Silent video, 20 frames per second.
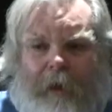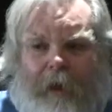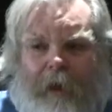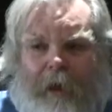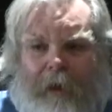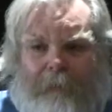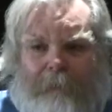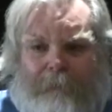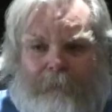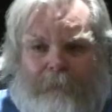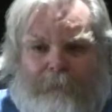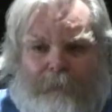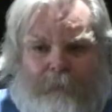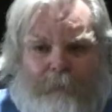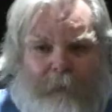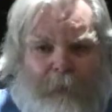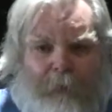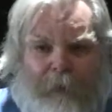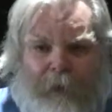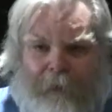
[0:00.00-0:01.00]
Um,
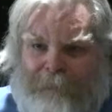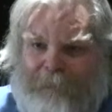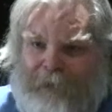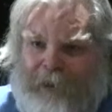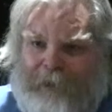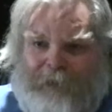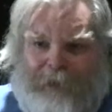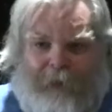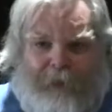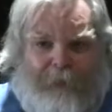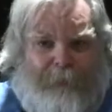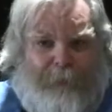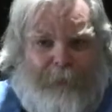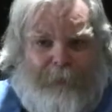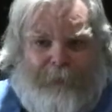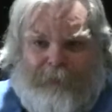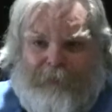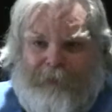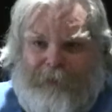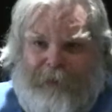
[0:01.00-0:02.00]
my wife takes care of
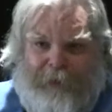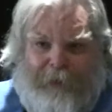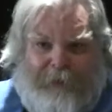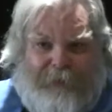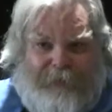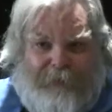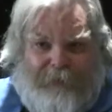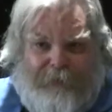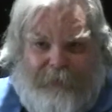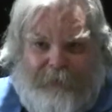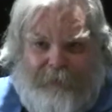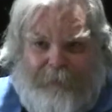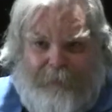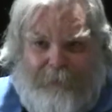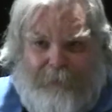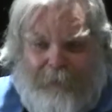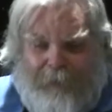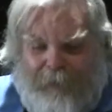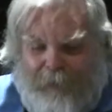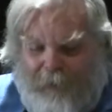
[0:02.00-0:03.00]
people's kids.
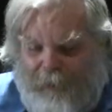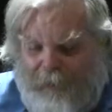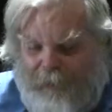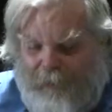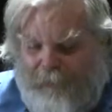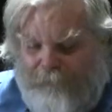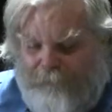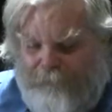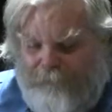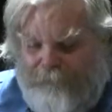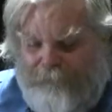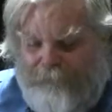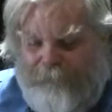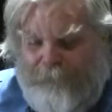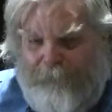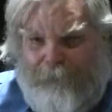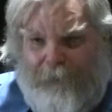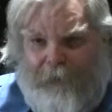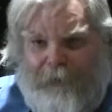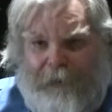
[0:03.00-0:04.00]
Um,
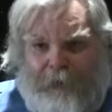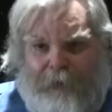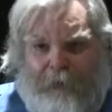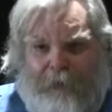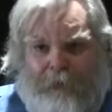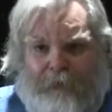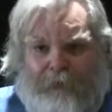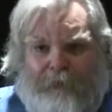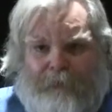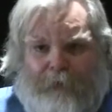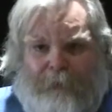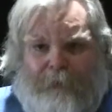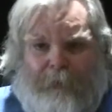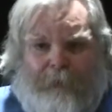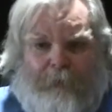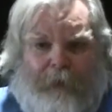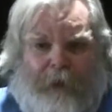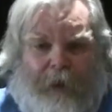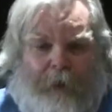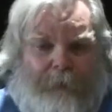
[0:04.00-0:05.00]
if they need to go to
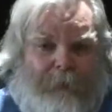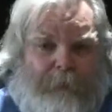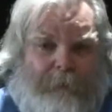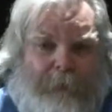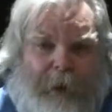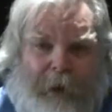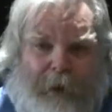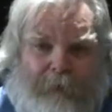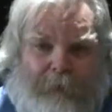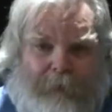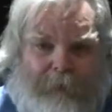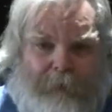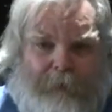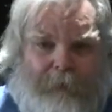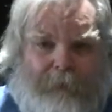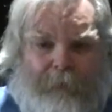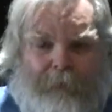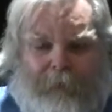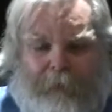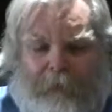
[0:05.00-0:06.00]
treatment, we help them out
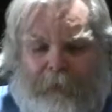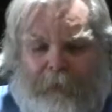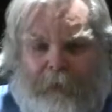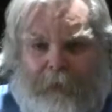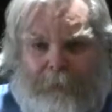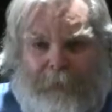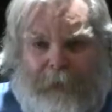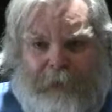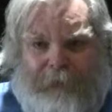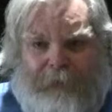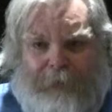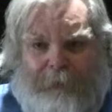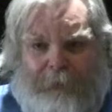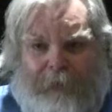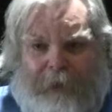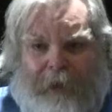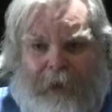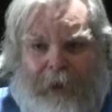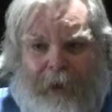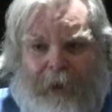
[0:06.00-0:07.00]
the best that
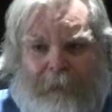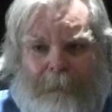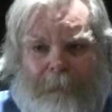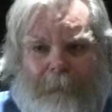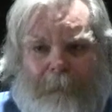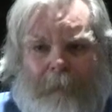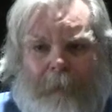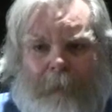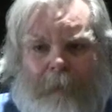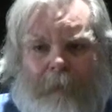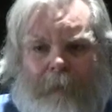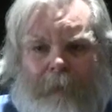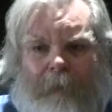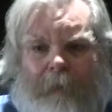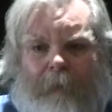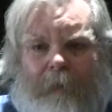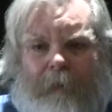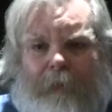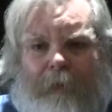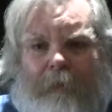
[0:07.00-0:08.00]
we can.
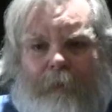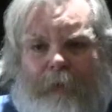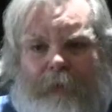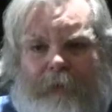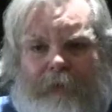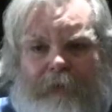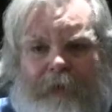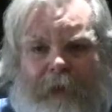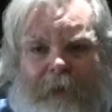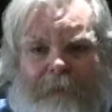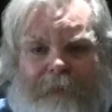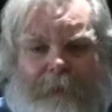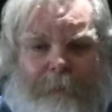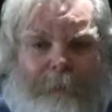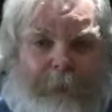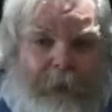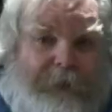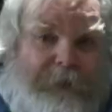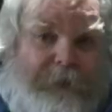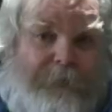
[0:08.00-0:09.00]
We just have some
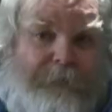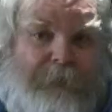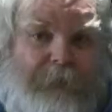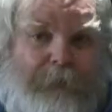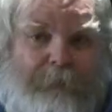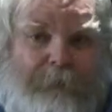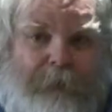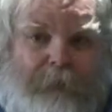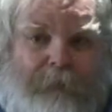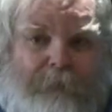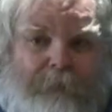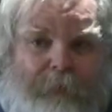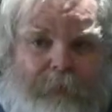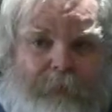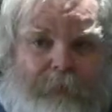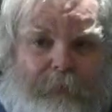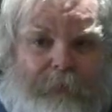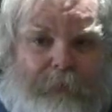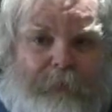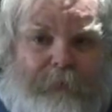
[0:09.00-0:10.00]
basic fundamental
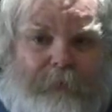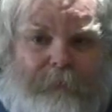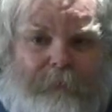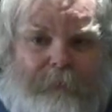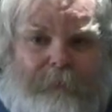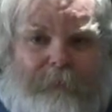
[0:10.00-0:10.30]
rules.